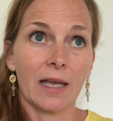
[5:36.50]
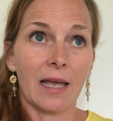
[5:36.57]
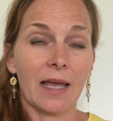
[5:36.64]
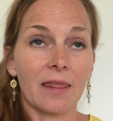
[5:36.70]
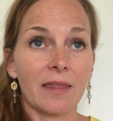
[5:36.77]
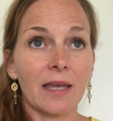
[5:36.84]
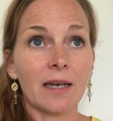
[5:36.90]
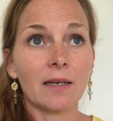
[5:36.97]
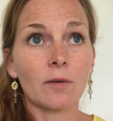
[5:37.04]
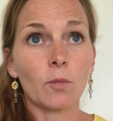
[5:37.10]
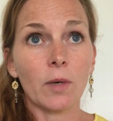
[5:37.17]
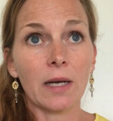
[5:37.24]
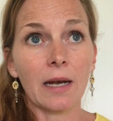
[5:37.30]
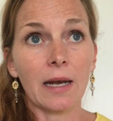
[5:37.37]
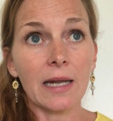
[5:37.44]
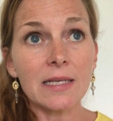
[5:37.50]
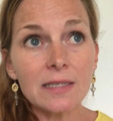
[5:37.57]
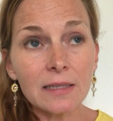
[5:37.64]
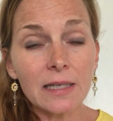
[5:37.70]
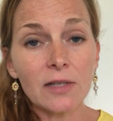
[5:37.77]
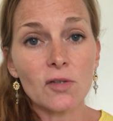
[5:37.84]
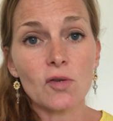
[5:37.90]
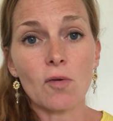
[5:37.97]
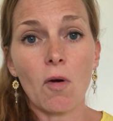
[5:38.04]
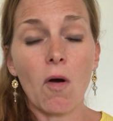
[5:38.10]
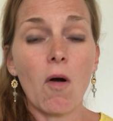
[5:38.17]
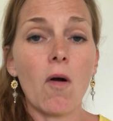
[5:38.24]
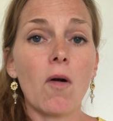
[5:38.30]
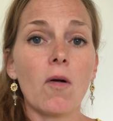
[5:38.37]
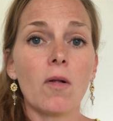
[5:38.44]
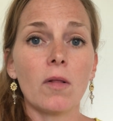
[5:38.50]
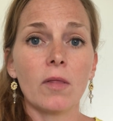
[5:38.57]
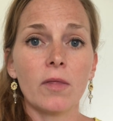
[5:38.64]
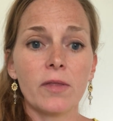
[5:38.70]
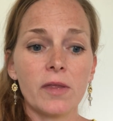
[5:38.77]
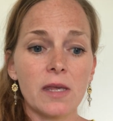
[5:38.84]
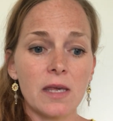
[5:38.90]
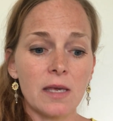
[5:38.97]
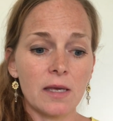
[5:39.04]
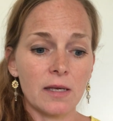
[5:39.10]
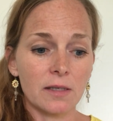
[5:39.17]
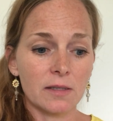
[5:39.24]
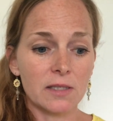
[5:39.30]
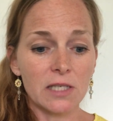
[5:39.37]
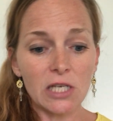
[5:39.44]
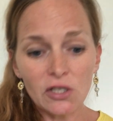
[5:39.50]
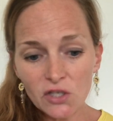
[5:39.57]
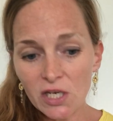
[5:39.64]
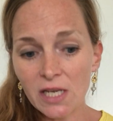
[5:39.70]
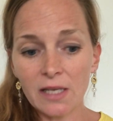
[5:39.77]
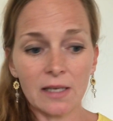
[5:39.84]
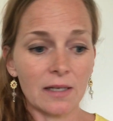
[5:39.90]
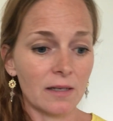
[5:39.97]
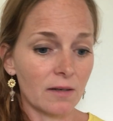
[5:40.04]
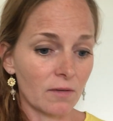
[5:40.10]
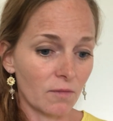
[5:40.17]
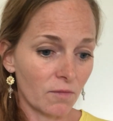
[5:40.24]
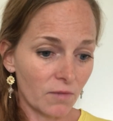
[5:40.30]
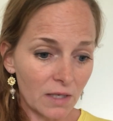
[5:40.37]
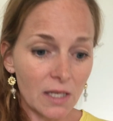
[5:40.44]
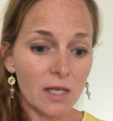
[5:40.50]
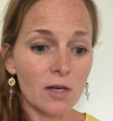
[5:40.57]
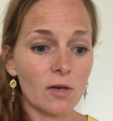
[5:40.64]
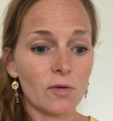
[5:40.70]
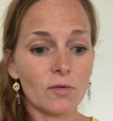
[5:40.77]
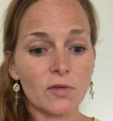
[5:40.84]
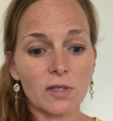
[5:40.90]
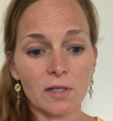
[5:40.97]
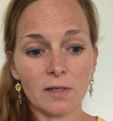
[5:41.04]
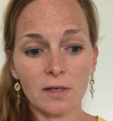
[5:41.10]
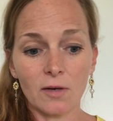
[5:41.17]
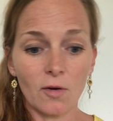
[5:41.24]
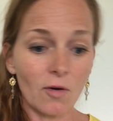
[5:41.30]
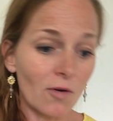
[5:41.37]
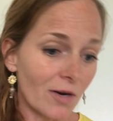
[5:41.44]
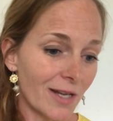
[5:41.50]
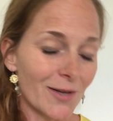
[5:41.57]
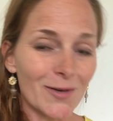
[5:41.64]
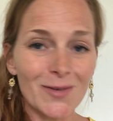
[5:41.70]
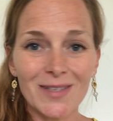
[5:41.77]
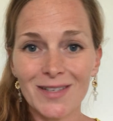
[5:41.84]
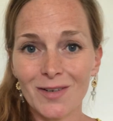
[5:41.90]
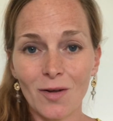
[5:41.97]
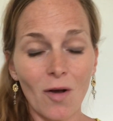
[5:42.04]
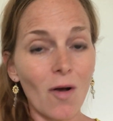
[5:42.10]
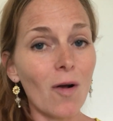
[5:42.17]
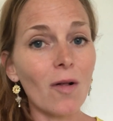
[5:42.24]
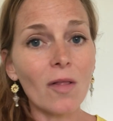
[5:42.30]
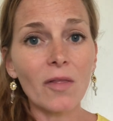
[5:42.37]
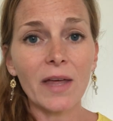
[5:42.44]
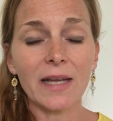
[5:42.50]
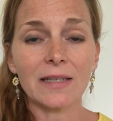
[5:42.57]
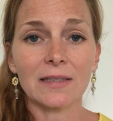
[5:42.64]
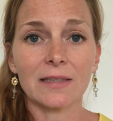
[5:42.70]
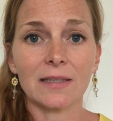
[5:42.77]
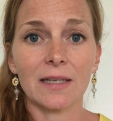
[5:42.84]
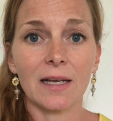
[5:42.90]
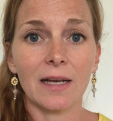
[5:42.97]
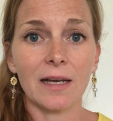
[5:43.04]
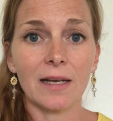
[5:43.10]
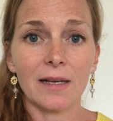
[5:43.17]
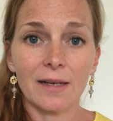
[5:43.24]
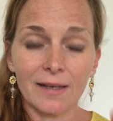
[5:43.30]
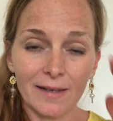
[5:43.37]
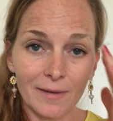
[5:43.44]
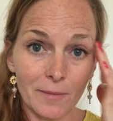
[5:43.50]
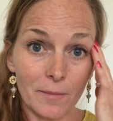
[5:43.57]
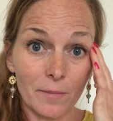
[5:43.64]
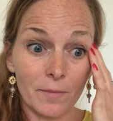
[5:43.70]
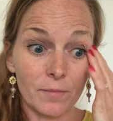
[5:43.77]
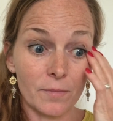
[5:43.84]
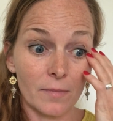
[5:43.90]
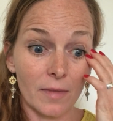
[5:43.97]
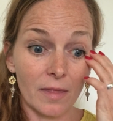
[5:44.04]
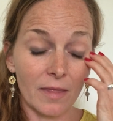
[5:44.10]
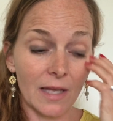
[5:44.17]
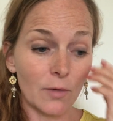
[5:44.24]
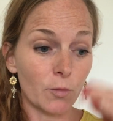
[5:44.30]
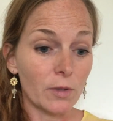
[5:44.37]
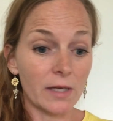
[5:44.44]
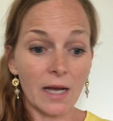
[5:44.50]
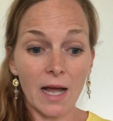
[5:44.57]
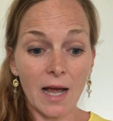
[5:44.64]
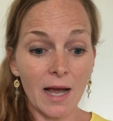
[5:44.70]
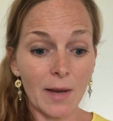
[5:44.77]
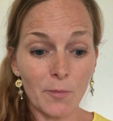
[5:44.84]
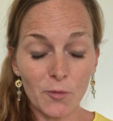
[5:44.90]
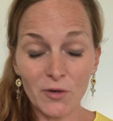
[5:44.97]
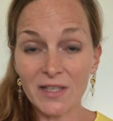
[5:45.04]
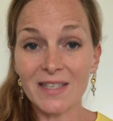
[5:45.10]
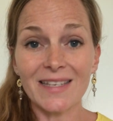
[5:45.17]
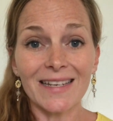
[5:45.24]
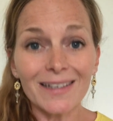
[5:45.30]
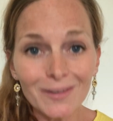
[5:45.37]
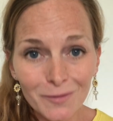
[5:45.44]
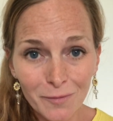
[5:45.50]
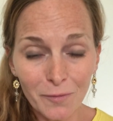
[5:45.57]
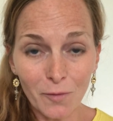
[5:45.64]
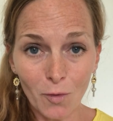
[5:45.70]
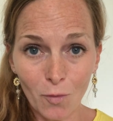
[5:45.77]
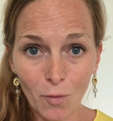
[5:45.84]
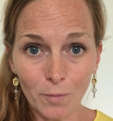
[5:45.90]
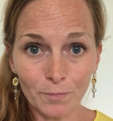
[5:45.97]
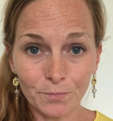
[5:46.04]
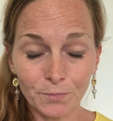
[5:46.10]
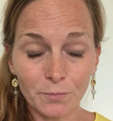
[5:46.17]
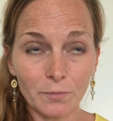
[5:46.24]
And then when listening to all the teaching and videos and audios and all that that we are presented for,